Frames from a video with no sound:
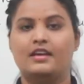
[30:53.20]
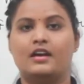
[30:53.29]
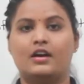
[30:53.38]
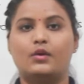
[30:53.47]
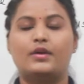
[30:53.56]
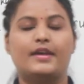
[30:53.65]

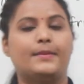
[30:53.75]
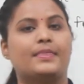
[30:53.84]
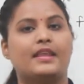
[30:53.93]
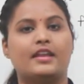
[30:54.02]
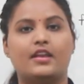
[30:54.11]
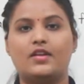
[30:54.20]
Okay,
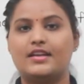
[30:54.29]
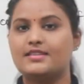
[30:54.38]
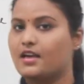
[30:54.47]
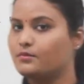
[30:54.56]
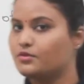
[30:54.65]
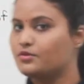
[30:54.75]
now let's
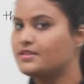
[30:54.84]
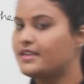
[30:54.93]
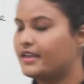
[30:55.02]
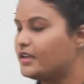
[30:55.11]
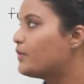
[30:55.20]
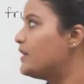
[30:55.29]
come to the
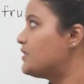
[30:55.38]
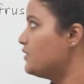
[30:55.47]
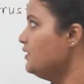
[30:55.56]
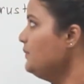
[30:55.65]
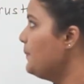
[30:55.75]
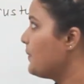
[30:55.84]
second
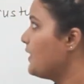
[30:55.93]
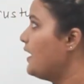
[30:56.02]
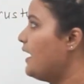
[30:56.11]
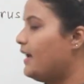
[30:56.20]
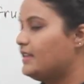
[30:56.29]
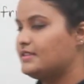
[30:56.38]
question.
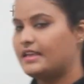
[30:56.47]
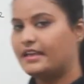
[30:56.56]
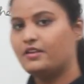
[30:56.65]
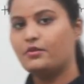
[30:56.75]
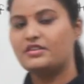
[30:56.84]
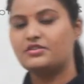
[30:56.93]
And
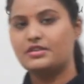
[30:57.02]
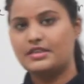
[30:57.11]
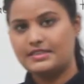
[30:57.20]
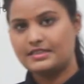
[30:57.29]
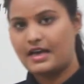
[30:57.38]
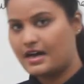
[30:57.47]
second question
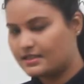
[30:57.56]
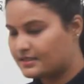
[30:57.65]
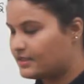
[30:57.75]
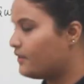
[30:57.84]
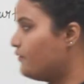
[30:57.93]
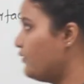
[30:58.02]
is
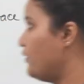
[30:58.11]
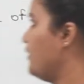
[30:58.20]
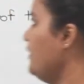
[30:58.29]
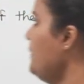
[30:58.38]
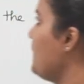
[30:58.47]
asking for